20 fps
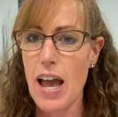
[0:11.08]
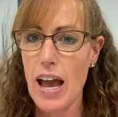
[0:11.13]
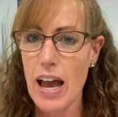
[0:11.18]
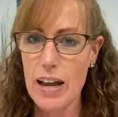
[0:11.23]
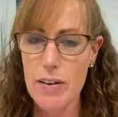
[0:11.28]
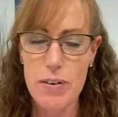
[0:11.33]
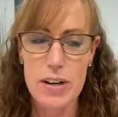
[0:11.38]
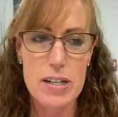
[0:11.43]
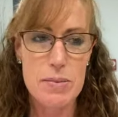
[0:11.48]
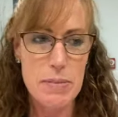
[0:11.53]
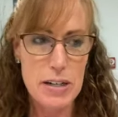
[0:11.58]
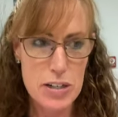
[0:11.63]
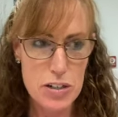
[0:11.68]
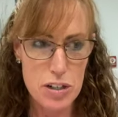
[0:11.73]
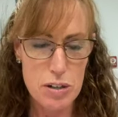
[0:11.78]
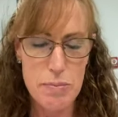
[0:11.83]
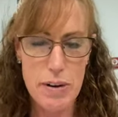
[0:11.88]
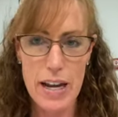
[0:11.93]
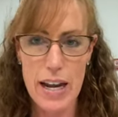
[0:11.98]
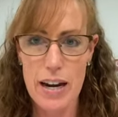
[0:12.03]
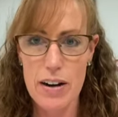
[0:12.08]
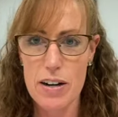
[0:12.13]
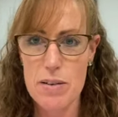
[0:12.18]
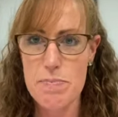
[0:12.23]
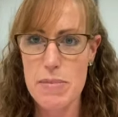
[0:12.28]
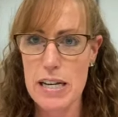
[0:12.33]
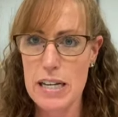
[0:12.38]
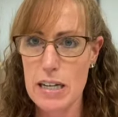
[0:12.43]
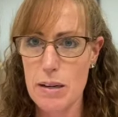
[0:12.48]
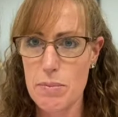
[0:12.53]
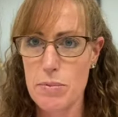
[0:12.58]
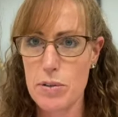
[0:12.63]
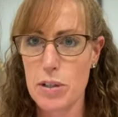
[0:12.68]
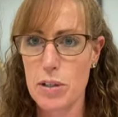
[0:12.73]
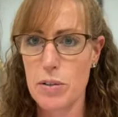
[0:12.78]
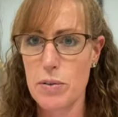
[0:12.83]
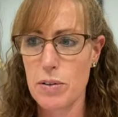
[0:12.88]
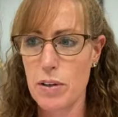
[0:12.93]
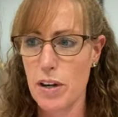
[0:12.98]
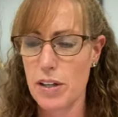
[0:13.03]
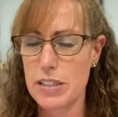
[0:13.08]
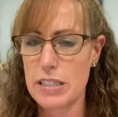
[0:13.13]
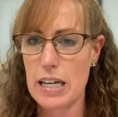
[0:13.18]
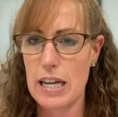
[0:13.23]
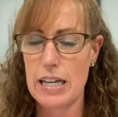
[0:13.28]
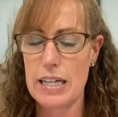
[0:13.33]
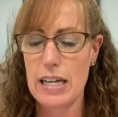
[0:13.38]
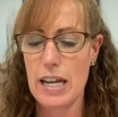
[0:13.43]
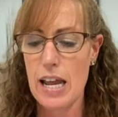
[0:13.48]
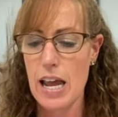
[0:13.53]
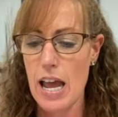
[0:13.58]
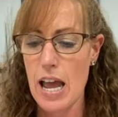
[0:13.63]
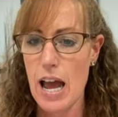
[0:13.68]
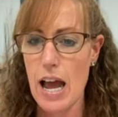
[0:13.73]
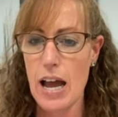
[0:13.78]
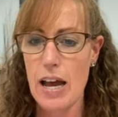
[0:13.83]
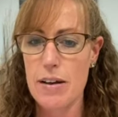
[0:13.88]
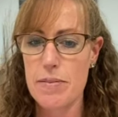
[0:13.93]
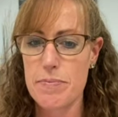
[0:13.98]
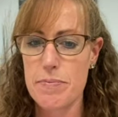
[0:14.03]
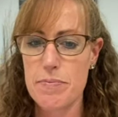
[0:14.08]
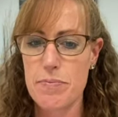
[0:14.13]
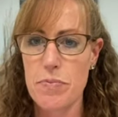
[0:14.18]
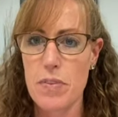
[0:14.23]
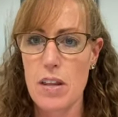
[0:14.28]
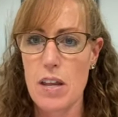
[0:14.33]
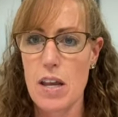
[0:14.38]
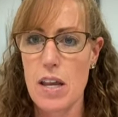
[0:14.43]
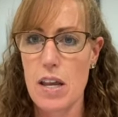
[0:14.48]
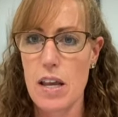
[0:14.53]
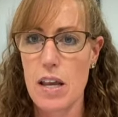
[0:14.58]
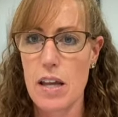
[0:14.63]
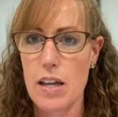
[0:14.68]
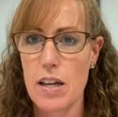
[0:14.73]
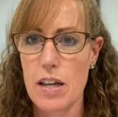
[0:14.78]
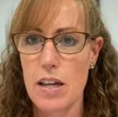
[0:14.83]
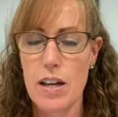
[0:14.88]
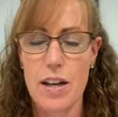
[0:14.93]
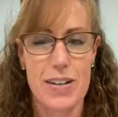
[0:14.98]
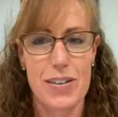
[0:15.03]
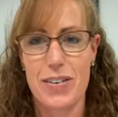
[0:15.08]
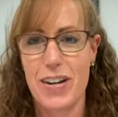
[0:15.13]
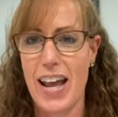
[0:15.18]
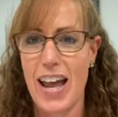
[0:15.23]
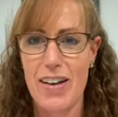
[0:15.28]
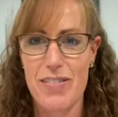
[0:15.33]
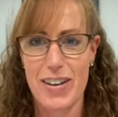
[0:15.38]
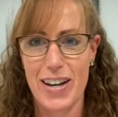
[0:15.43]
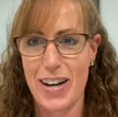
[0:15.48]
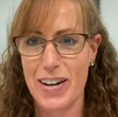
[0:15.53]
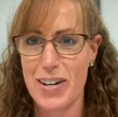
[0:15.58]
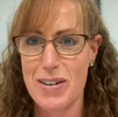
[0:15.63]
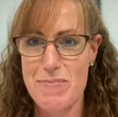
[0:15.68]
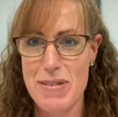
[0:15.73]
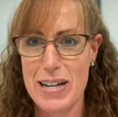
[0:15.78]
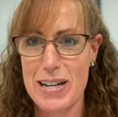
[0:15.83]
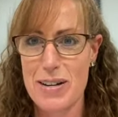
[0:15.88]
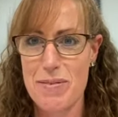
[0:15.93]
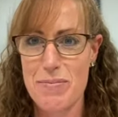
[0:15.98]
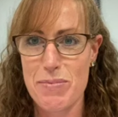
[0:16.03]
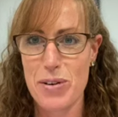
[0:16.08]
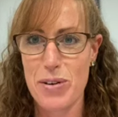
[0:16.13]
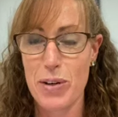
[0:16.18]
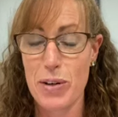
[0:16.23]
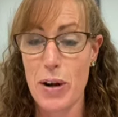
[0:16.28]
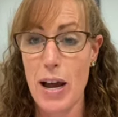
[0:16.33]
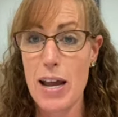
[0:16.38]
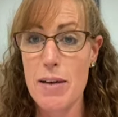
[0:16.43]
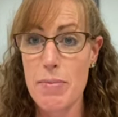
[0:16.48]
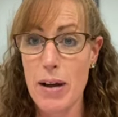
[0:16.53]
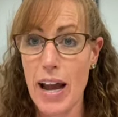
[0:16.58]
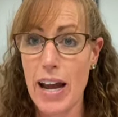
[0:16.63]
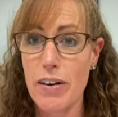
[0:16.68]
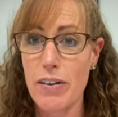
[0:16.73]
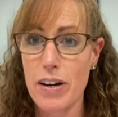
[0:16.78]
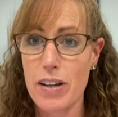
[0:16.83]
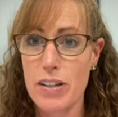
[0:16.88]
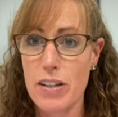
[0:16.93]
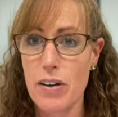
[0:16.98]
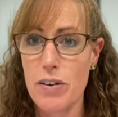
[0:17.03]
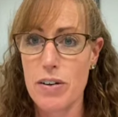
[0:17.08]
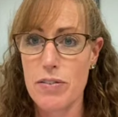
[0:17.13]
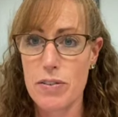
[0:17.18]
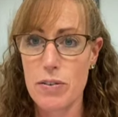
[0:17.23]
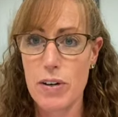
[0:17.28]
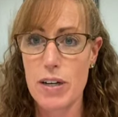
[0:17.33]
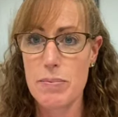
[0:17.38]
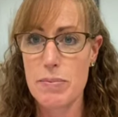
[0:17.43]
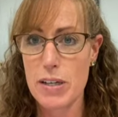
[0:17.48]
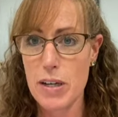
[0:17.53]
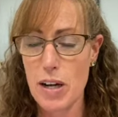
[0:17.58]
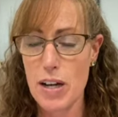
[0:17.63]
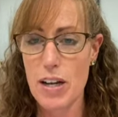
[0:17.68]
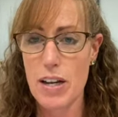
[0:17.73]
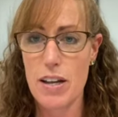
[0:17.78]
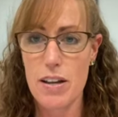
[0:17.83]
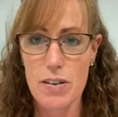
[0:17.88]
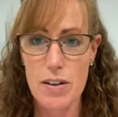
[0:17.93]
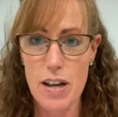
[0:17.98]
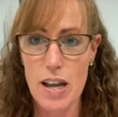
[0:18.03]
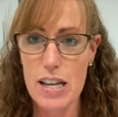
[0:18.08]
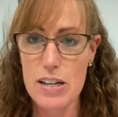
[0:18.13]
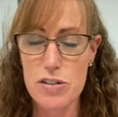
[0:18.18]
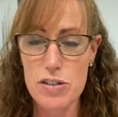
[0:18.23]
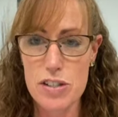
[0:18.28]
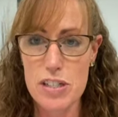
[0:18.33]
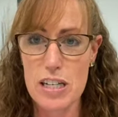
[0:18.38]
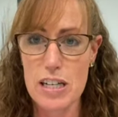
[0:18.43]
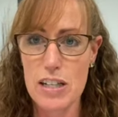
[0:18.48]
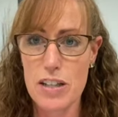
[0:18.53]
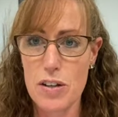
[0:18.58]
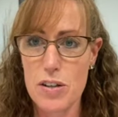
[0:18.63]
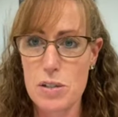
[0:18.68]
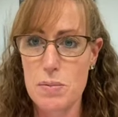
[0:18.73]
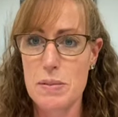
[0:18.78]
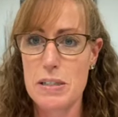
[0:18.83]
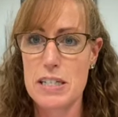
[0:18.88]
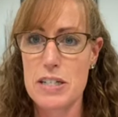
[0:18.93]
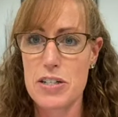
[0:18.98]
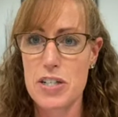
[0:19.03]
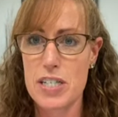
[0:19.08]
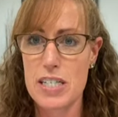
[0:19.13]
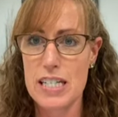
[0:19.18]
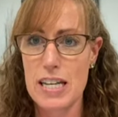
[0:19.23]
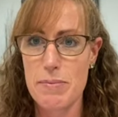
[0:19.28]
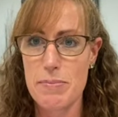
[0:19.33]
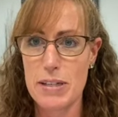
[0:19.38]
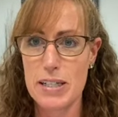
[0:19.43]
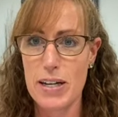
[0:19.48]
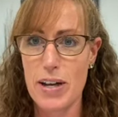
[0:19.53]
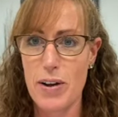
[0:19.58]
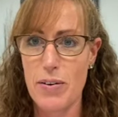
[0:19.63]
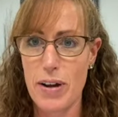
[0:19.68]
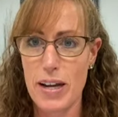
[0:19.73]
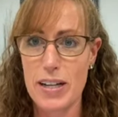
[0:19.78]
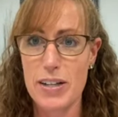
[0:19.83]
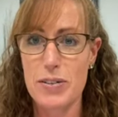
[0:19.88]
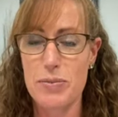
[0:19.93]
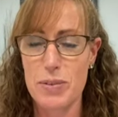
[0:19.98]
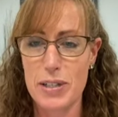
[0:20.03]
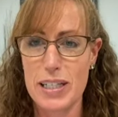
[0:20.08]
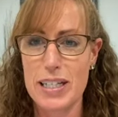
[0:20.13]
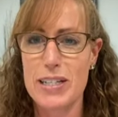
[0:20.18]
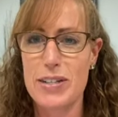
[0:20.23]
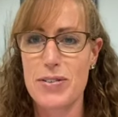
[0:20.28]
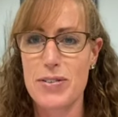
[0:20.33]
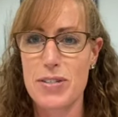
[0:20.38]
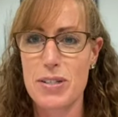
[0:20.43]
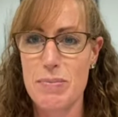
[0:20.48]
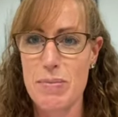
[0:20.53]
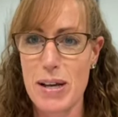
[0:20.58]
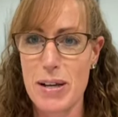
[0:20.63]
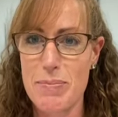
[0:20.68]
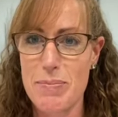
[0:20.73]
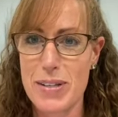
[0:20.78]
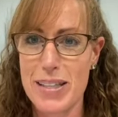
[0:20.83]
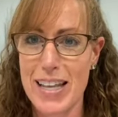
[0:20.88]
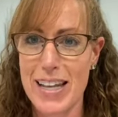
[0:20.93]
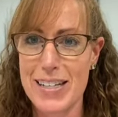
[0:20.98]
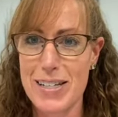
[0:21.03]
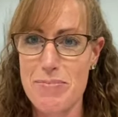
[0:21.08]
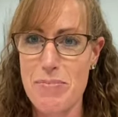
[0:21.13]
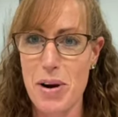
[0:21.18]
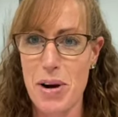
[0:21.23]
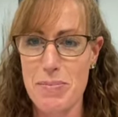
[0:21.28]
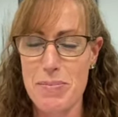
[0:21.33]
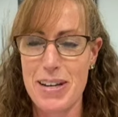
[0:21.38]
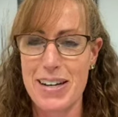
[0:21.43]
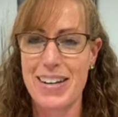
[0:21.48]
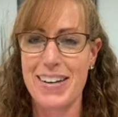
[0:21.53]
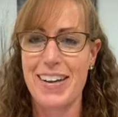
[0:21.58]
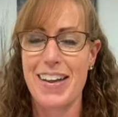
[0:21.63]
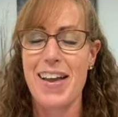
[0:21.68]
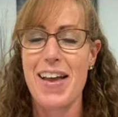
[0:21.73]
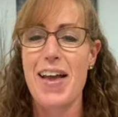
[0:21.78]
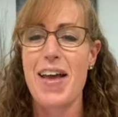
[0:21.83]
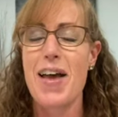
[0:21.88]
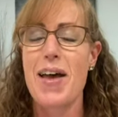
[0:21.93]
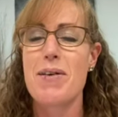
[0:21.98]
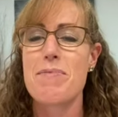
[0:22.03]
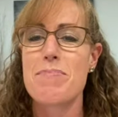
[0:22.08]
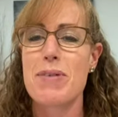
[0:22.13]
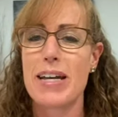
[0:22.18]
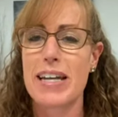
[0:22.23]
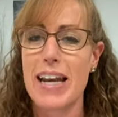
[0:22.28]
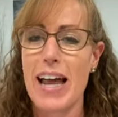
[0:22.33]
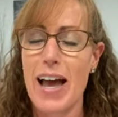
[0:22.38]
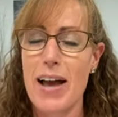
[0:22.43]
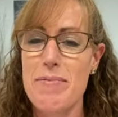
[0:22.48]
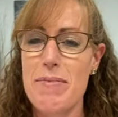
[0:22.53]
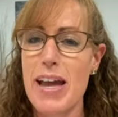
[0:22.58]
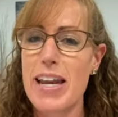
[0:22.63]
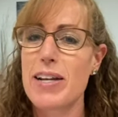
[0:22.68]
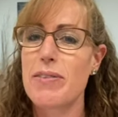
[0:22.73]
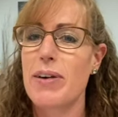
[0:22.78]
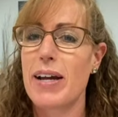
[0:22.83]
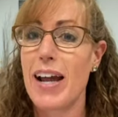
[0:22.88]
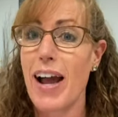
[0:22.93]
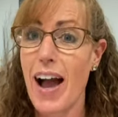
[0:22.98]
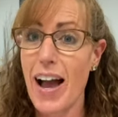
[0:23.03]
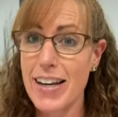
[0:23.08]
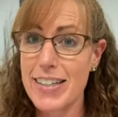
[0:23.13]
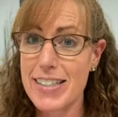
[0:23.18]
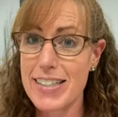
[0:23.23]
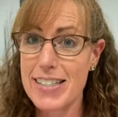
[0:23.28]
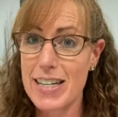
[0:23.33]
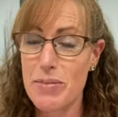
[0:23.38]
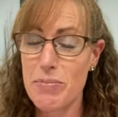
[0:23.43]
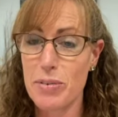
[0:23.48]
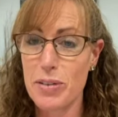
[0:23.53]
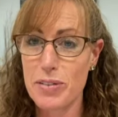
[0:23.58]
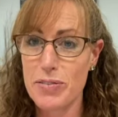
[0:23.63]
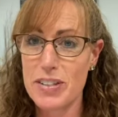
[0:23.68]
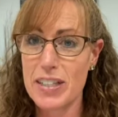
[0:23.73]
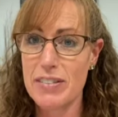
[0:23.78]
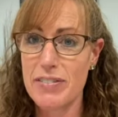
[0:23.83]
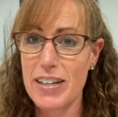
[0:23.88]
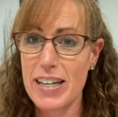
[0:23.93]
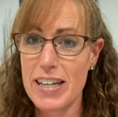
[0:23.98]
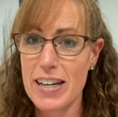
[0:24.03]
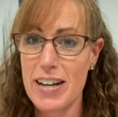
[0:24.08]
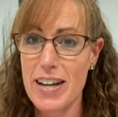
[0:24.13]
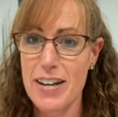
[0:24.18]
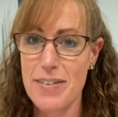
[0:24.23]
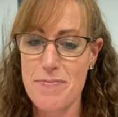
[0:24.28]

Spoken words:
I wanted to make sure my hair and makeup crew were all done. I don't have a hair and makeup crew. I am hiring, though. If you want to be interested in those positions, let me know. I could really use some help in that department. But anyway, on to Timberwolf TV.